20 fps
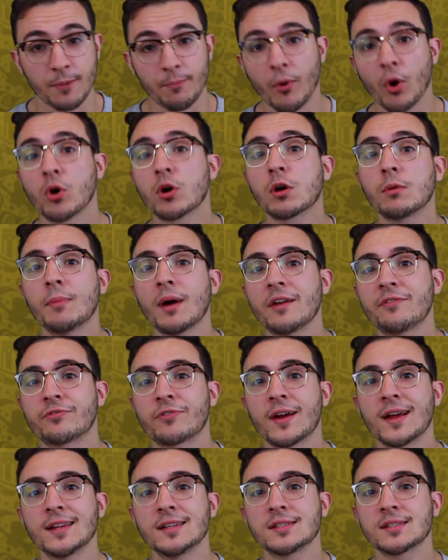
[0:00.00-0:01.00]
Tomorrow, my
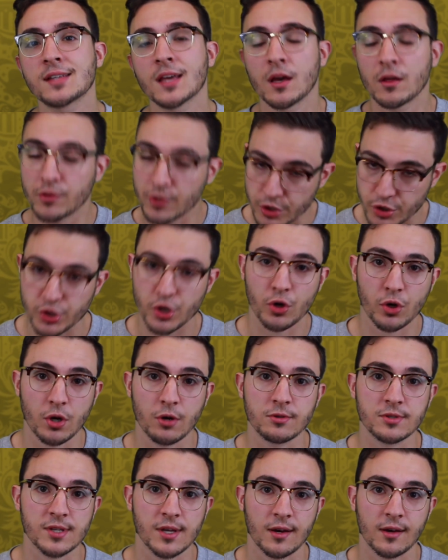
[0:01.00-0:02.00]
friends, the show
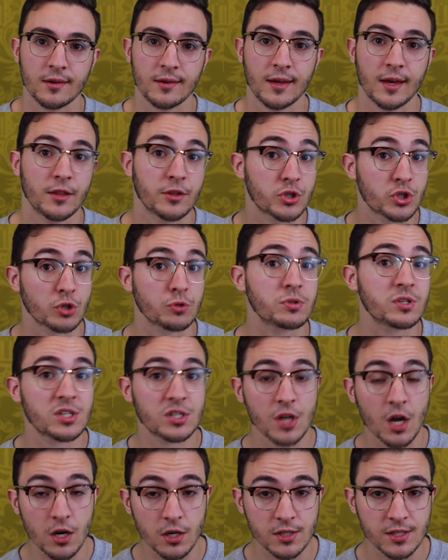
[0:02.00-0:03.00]
goes on. And the show
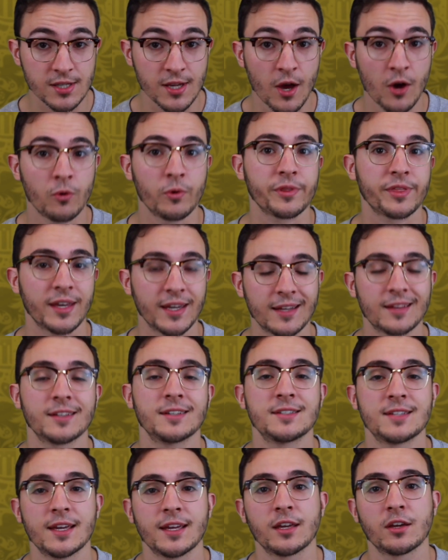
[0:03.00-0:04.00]
starts with
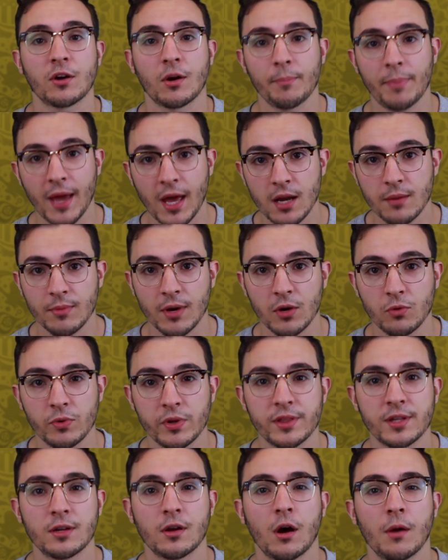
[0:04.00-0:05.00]
England taking on Panama
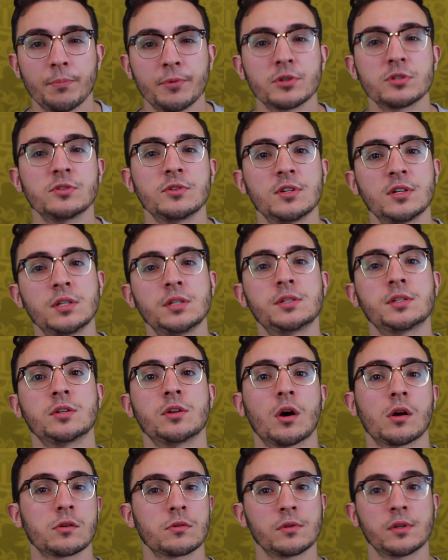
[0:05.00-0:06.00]
with an opportunity to
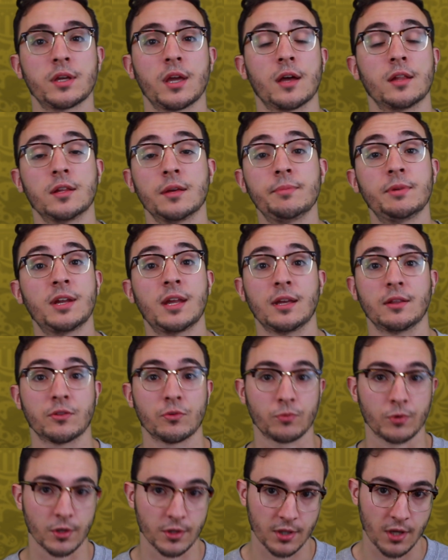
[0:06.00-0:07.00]
not only eliminate
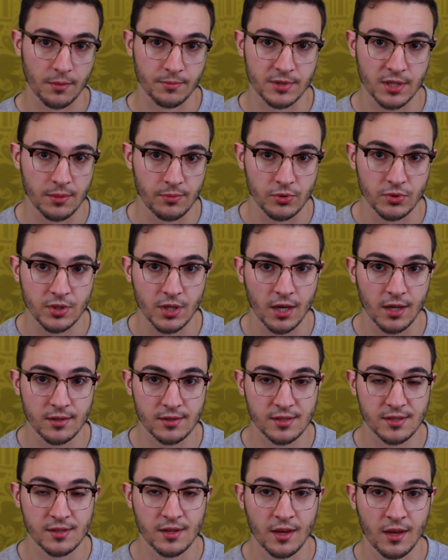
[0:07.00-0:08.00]
the World Cup
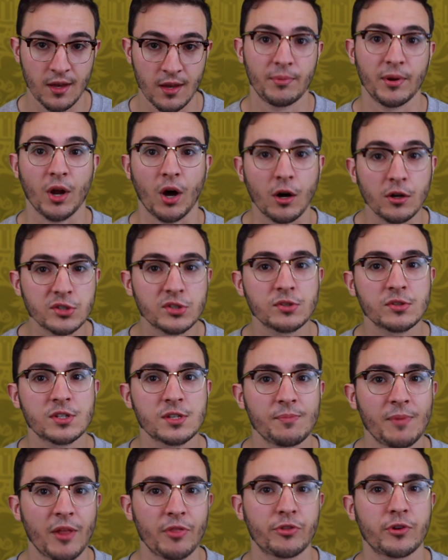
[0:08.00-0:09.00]
debutants, but also
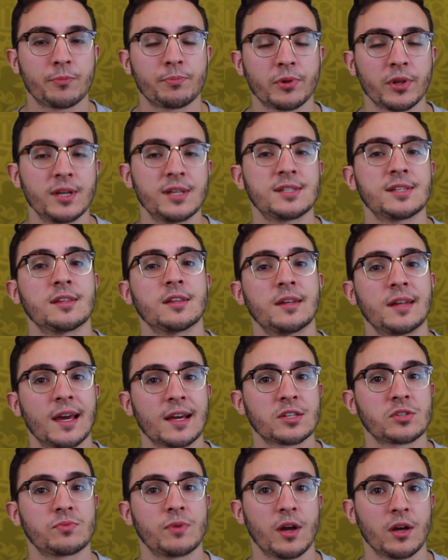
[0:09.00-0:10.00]
cement their place in the
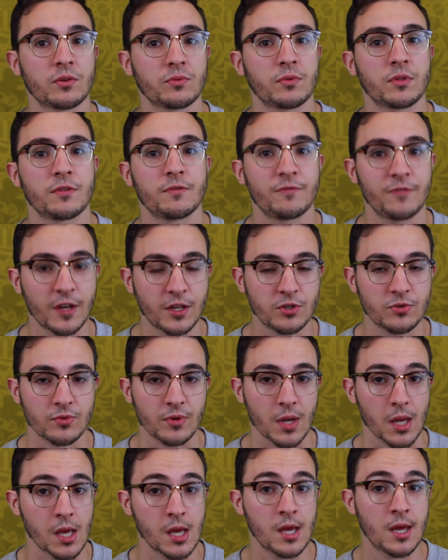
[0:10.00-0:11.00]
next round with a
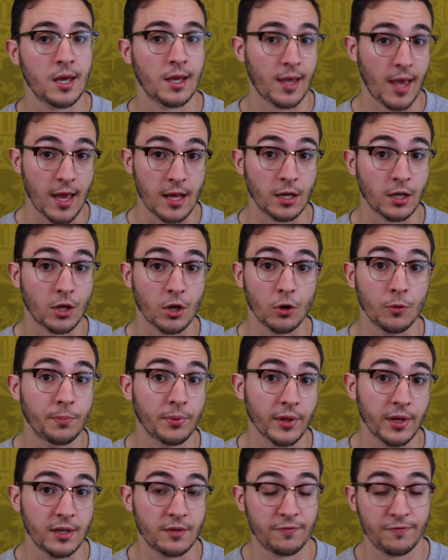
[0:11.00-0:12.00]
victory. Kane and co.
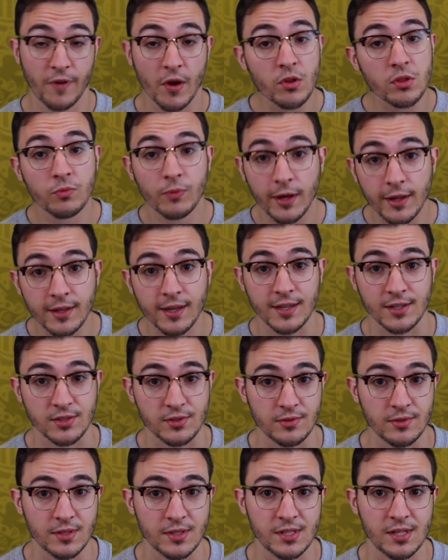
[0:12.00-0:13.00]
played fairly well
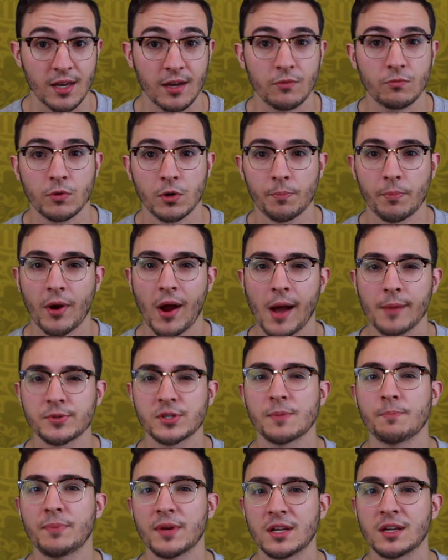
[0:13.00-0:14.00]
against Tunisia and were
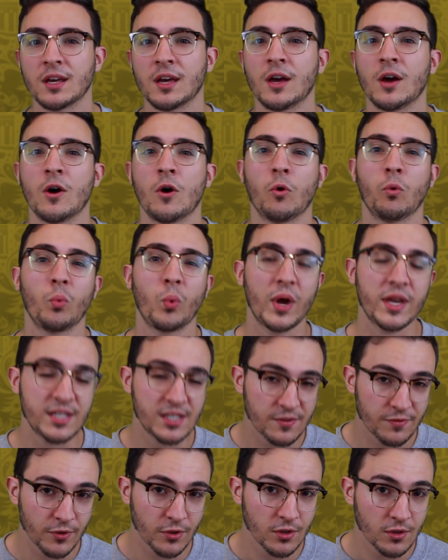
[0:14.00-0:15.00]
perhaps a bit
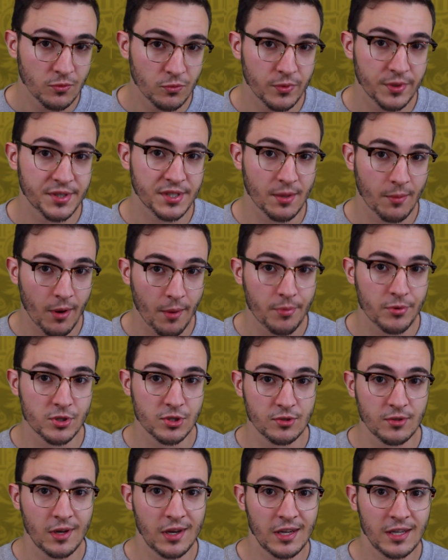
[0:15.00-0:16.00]
wasteful with some
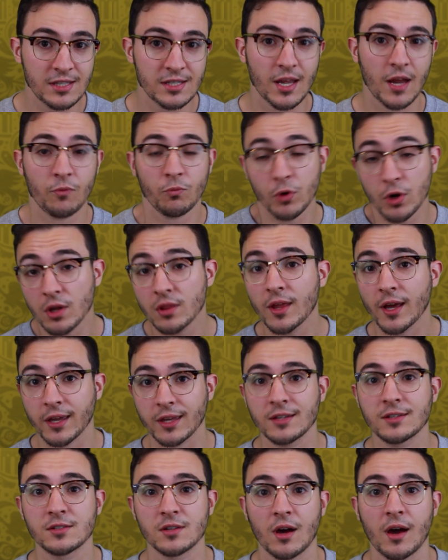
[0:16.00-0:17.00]
opportunities, and were
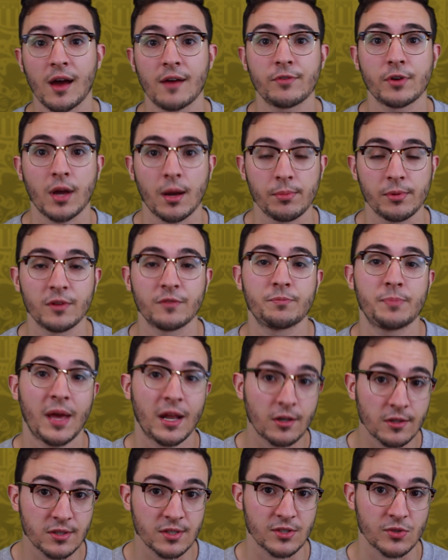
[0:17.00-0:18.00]
unlucky to not have a couple of
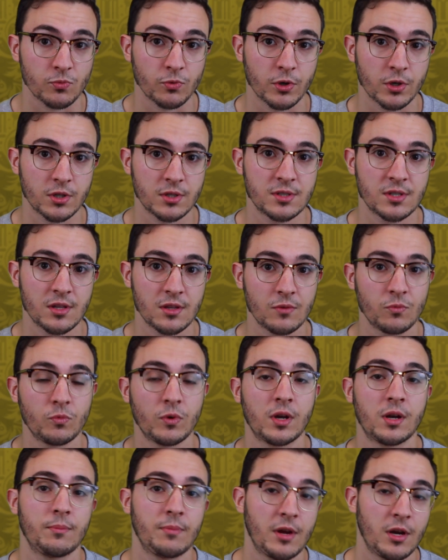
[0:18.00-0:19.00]
penalties awarded to
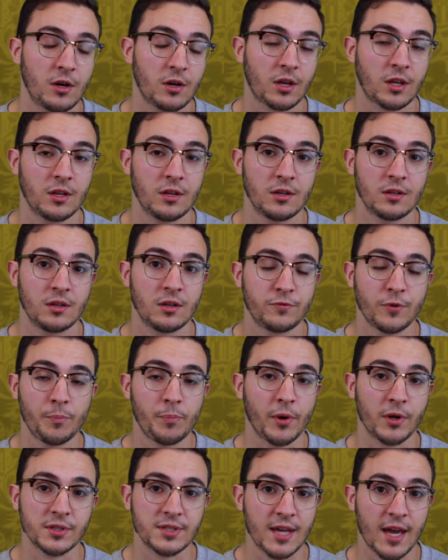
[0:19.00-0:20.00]
them when American
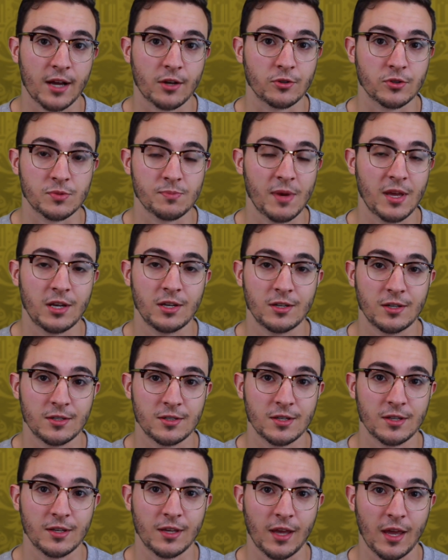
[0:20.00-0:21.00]
football tackles made it
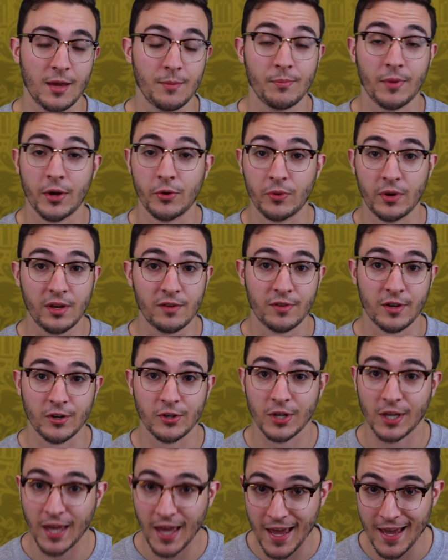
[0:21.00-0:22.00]
into the game by way of
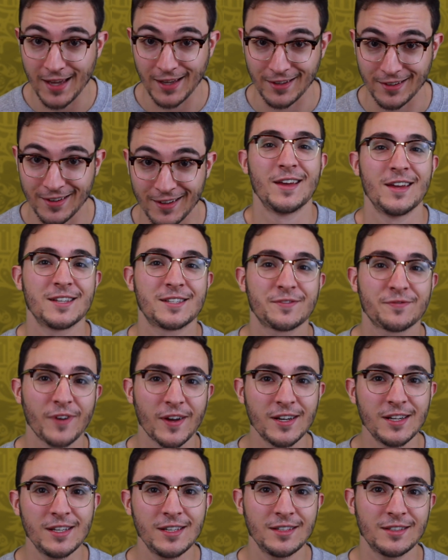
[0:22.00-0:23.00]
Harry Kane. It's
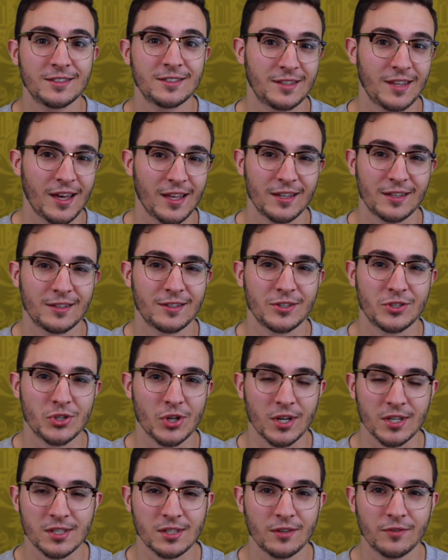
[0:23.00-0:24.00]
funny that the
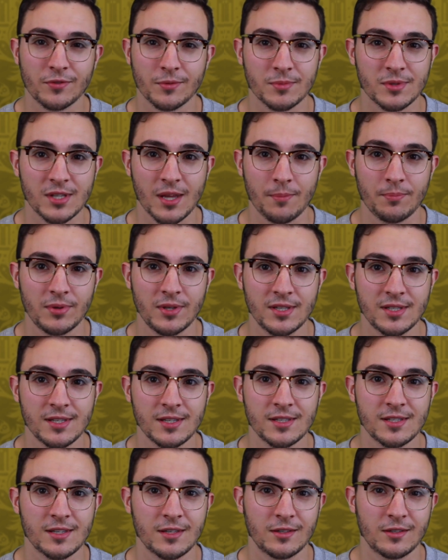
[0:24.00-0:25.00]
jostling from set
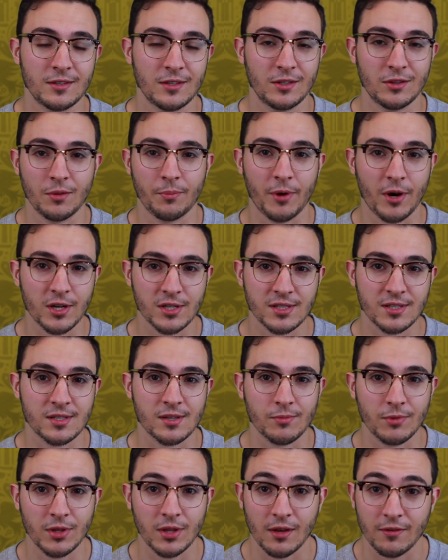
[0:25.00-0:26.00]
pieces and in the box is
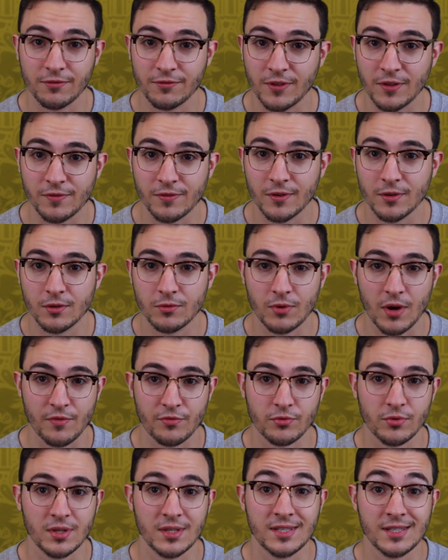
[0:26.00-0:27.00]
something that FIFA
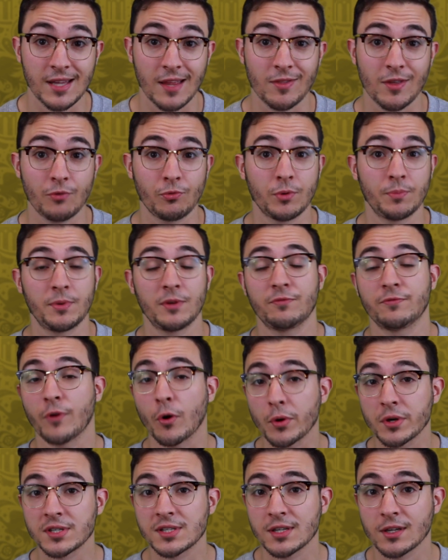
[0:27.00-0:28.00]
referees said they would be
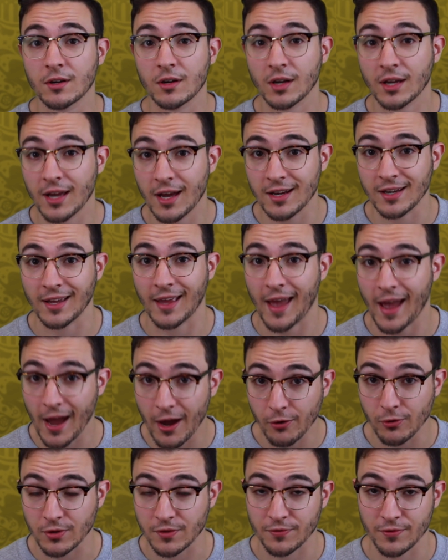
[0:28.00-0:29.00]
focusing on cutting
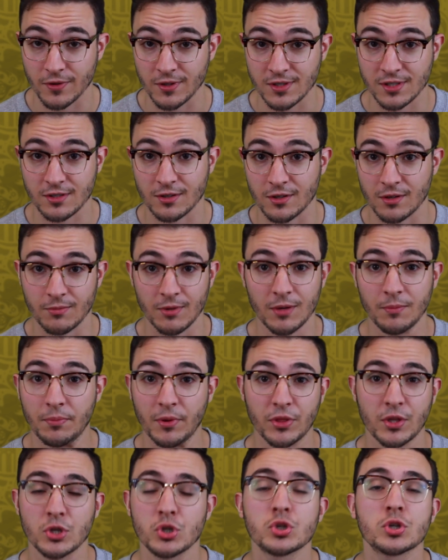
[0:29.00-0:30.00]
out for this tournament,
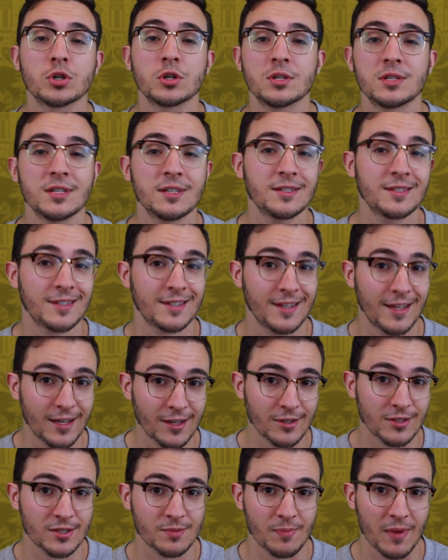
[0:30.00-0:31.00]
but they sure didn't in
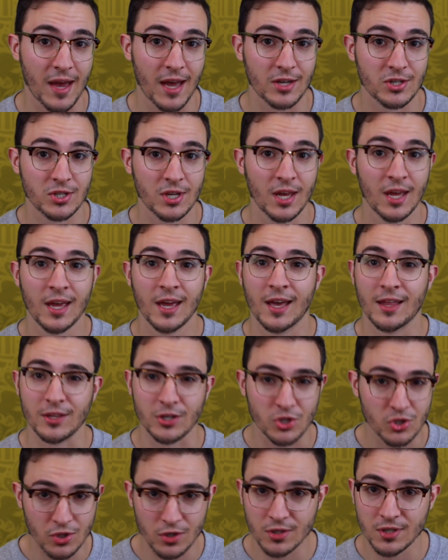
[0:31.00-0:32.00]
England's match, and
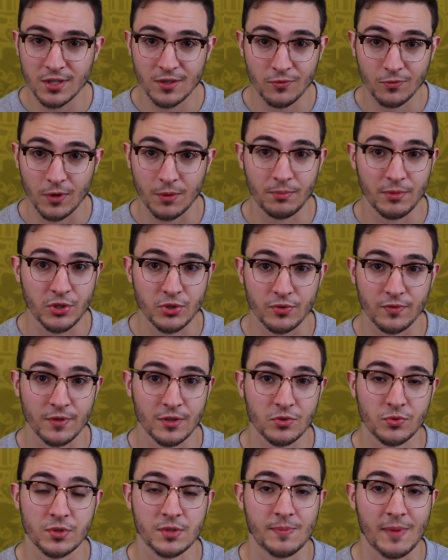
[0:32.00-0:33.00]
they sure didn't when
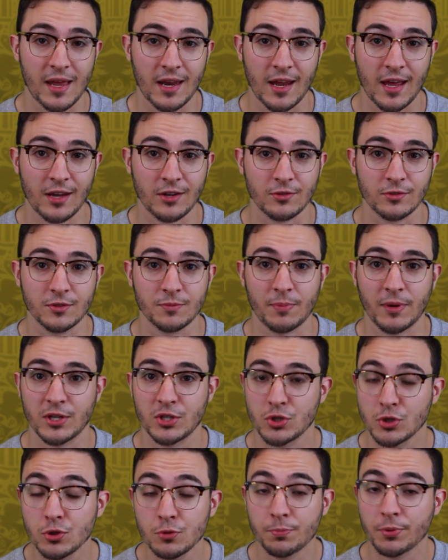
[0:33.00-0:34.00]
Mitrovic was manhandled by
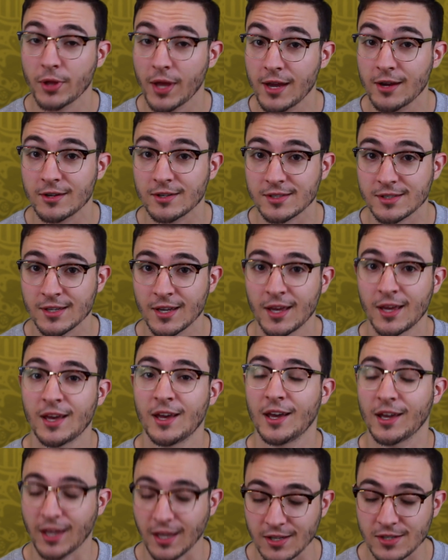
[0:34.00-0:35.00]
2 players
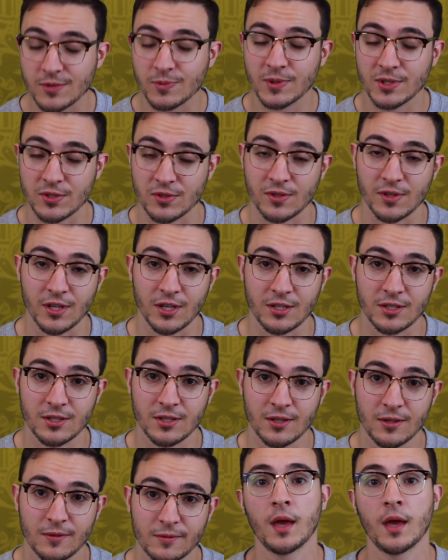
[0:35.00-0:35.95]
against Switzerland.